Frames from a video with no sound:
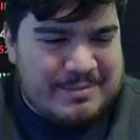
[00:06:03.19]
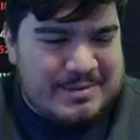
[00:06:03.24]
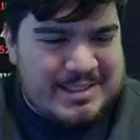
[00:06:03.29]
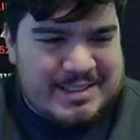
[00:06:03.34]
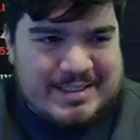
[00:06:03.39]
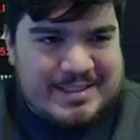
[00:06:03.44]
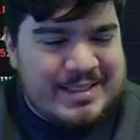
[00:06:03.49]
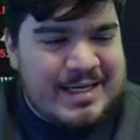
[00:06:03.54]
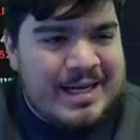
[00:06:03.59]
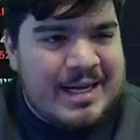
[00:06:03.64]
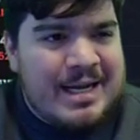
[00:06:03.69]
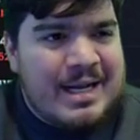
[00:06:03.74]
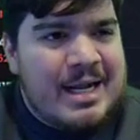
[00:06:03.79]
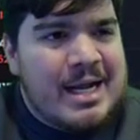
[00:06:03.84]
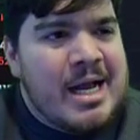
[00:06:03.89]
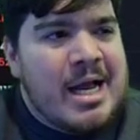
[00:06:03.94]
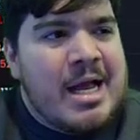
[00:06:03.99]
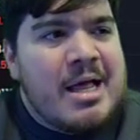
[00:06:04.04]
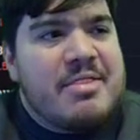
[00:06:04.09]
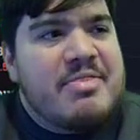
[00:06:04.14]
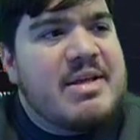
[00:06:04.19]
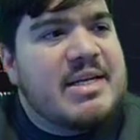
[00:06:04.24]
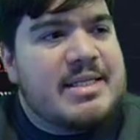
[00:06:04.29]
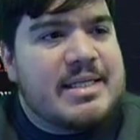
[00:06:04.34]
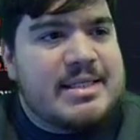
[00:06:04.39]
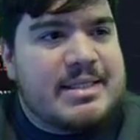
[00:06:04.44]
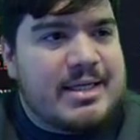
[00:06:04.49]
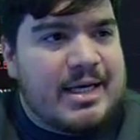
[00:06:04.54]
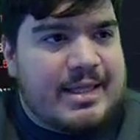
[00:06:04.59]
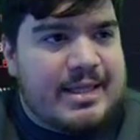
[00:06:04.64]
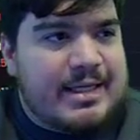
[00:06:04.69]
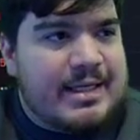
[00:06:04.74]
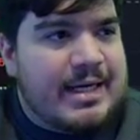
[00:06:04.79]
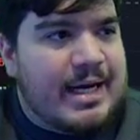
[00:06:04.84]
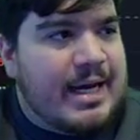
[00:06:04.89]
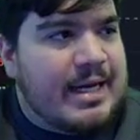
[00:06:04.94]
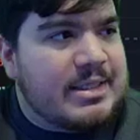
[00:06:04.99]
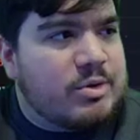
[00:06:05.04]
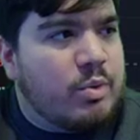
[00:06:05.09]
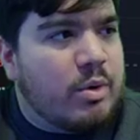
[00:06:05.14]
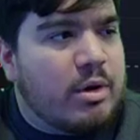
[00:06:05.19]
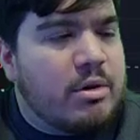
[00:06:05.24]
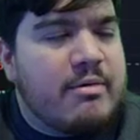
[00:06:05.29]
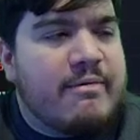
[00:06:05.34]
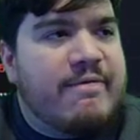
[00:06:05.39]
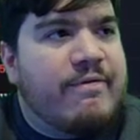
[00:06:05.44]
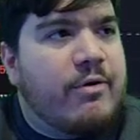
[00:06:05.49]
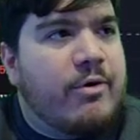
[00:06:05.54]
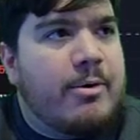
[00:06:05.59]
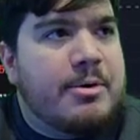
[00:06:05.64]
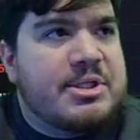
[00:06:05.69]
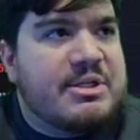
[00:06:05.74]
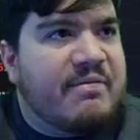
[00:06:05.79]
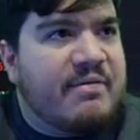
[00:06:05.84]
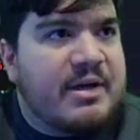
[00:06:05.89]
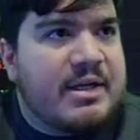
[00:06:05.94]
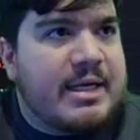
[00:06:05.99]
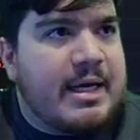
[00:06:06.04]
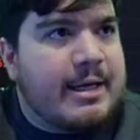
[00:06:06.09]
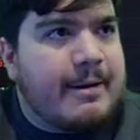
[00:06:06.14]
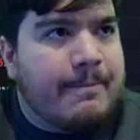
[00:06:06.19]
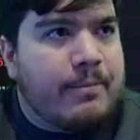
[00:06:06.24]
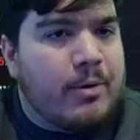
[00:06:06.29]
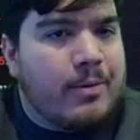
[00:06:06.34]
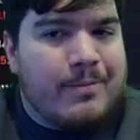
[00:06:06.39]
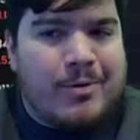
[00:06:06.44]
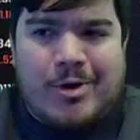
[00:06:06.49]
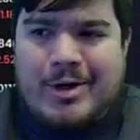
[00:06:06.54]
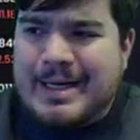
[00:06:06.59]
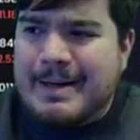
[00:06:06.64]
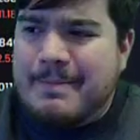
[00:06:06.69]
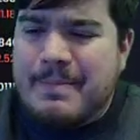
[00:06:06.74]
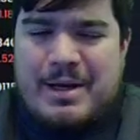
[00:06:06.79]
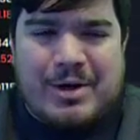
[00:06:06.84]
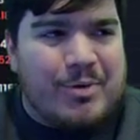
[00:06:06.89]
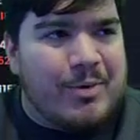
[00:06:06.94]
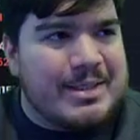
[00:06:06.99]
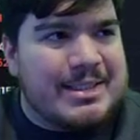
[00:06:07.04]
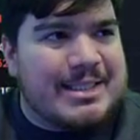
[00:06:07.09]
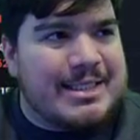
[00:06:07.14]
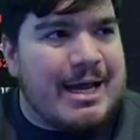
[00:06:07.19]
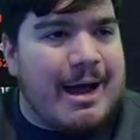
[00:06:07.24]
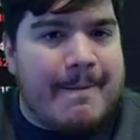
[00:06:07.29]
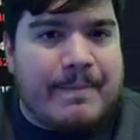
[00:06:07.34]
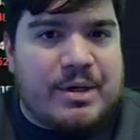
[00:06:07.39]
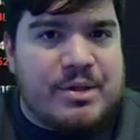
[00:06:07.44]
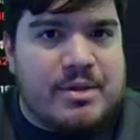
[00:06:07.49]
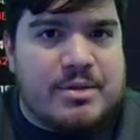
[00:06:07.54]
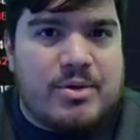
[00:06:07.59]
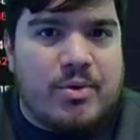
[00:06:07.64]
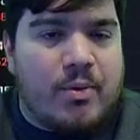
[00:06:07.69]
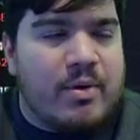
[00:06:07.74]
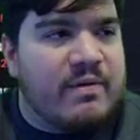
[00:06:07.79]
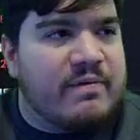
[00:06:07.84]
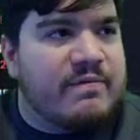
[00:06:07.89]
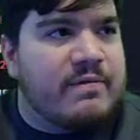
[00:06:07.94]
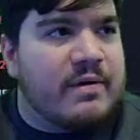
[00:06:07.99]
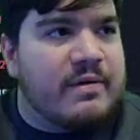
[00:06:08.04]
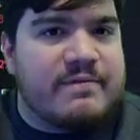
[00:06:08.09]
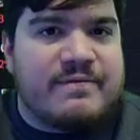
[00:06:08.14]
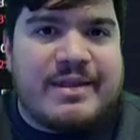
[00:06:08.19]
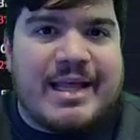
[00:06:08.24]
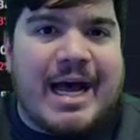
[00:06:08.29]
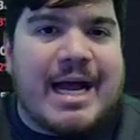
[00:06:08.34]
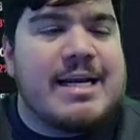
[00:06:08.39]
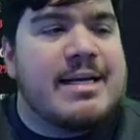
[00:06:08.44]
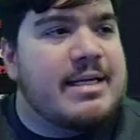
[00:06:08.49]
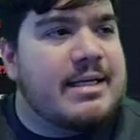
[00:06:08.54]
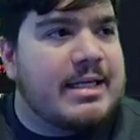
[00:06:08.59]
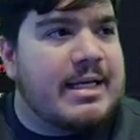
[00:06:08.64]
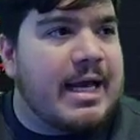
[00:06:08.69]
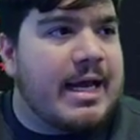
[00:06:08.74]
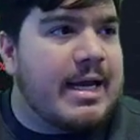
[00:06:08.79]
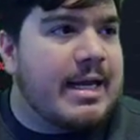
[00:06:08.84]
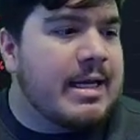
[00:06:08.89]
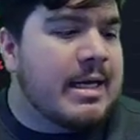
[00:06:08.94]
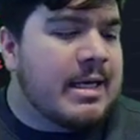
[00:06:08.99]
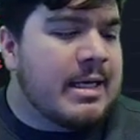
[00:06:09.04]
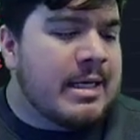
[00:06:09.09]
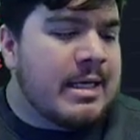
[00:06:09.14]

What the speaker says: This is nothing, guys. We're on the verge of a giga bull market. Bitcoin's tapping on the door of 90K.